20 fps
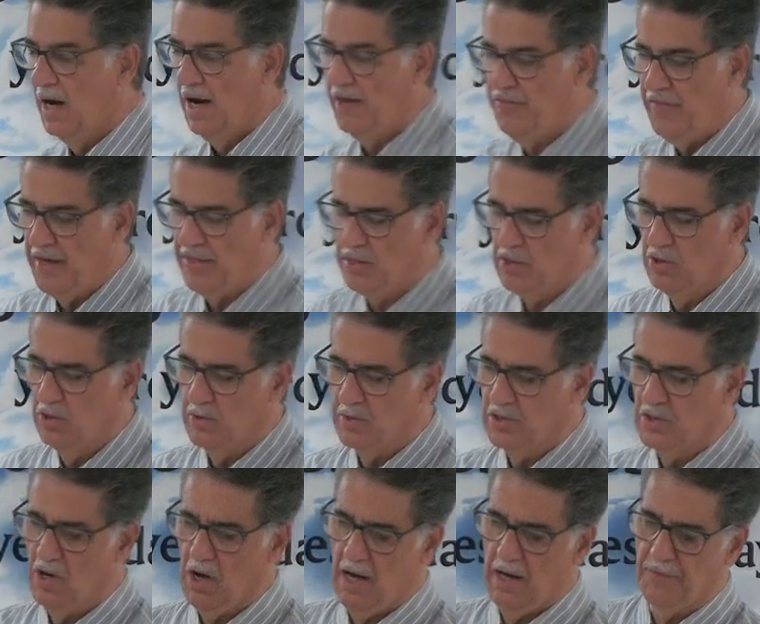I thank you,
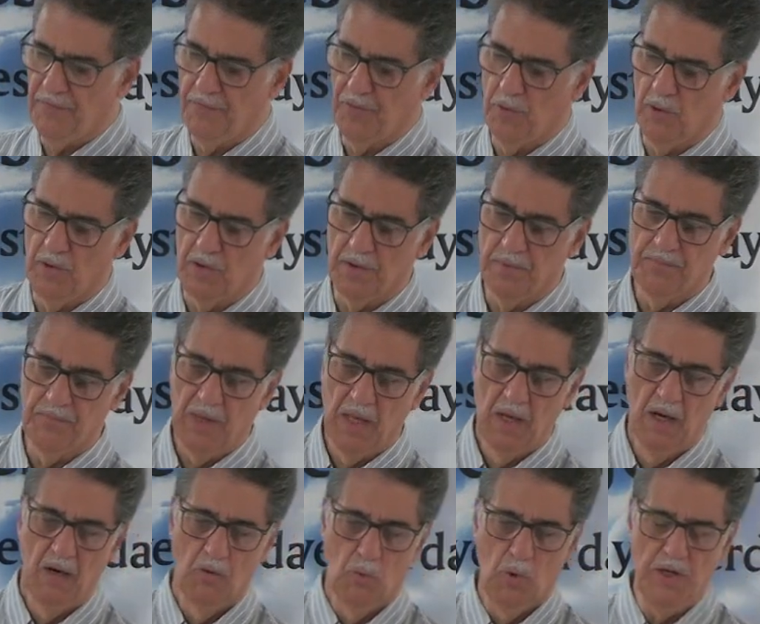Lord God, for
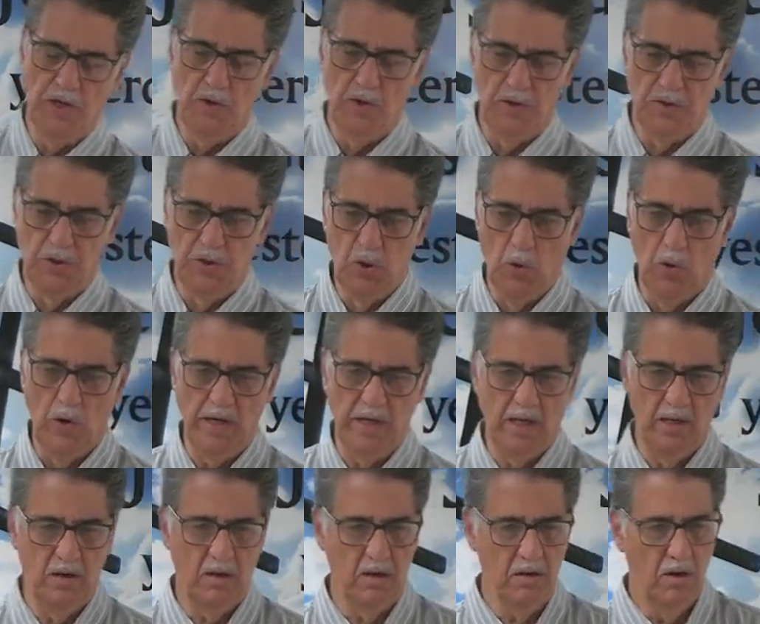what you're doing
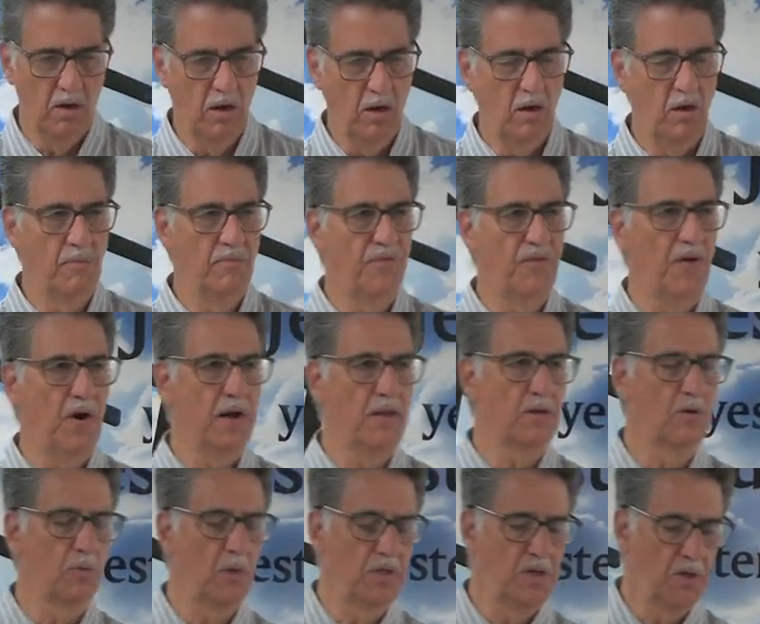in our home,
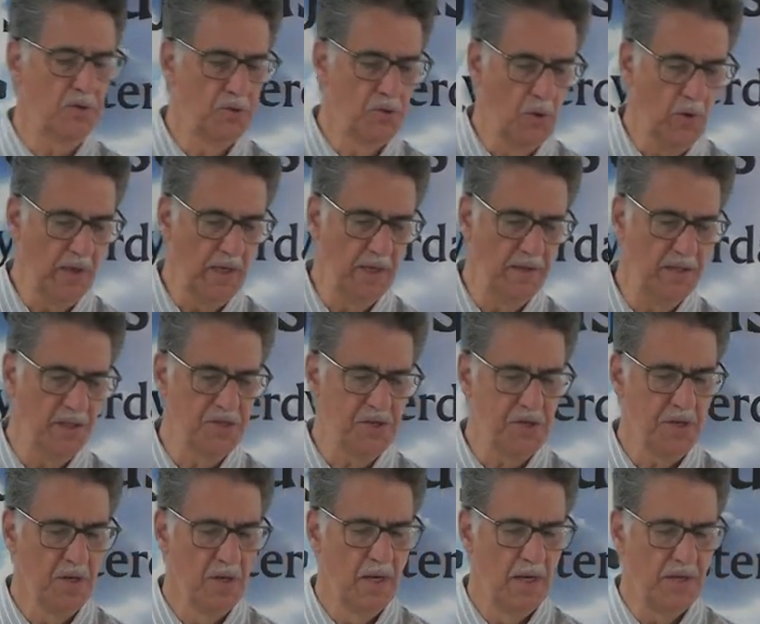Father, what you're doing in
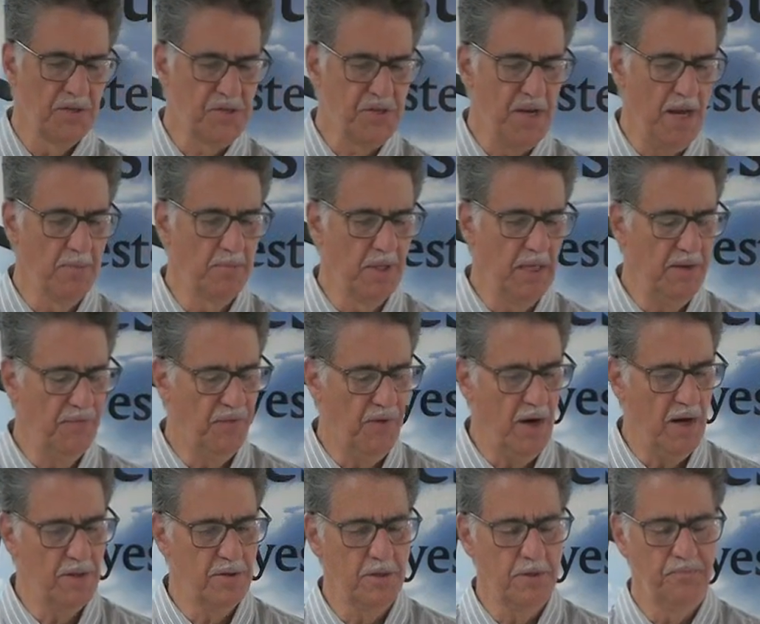this assembly,
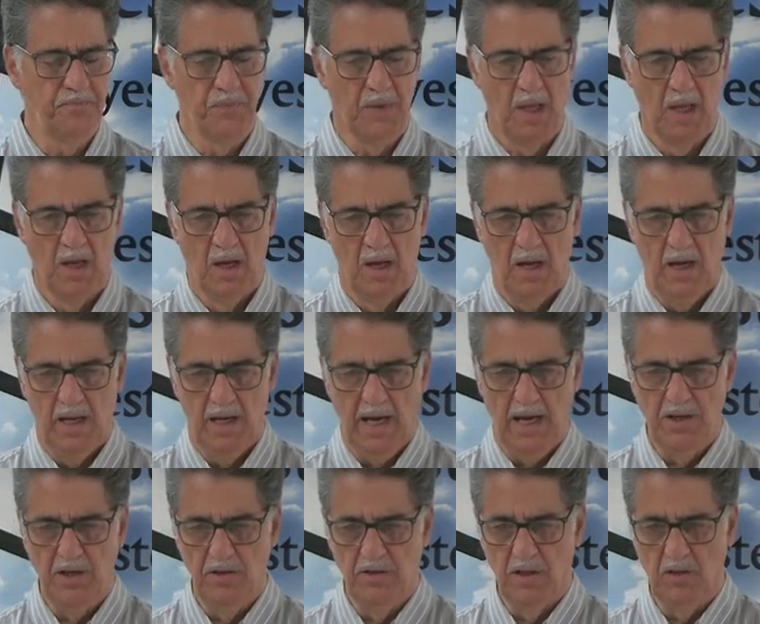Father. And
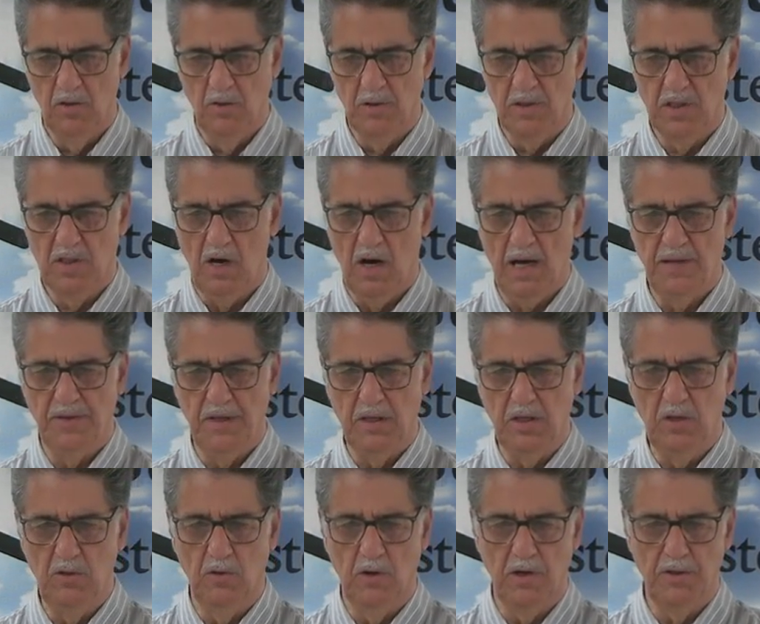I know that, Lord God, that
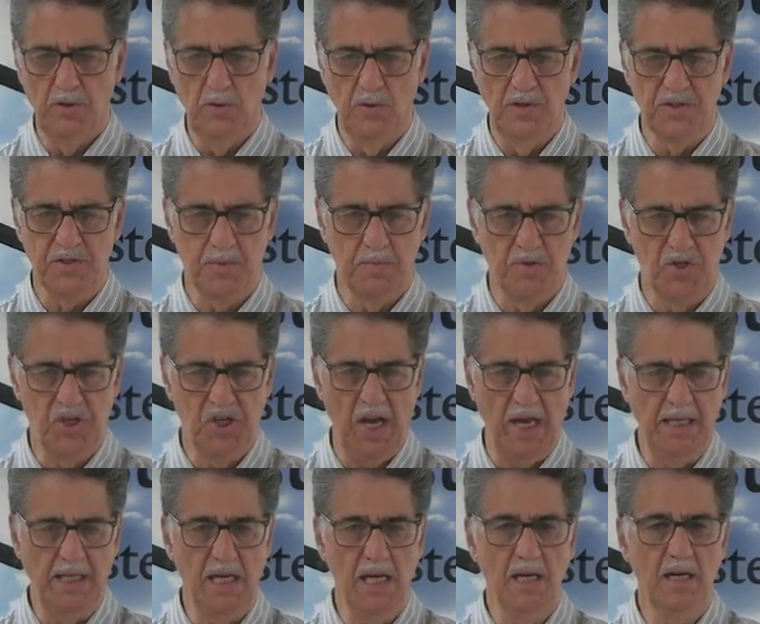you are doing some
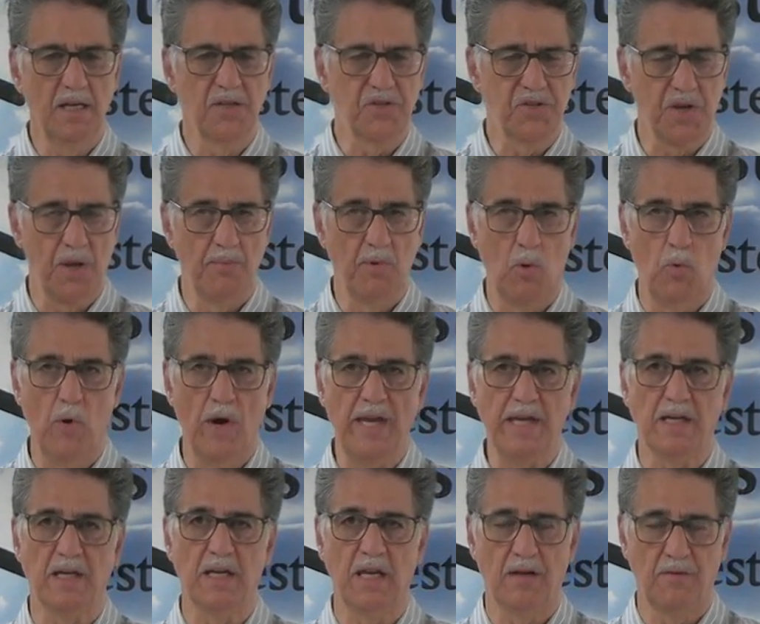shaking and some
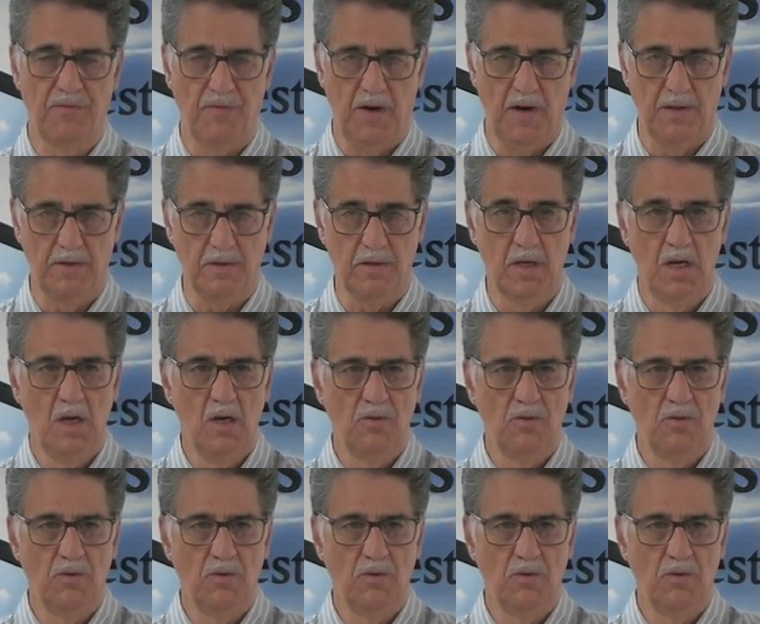awakening, Father,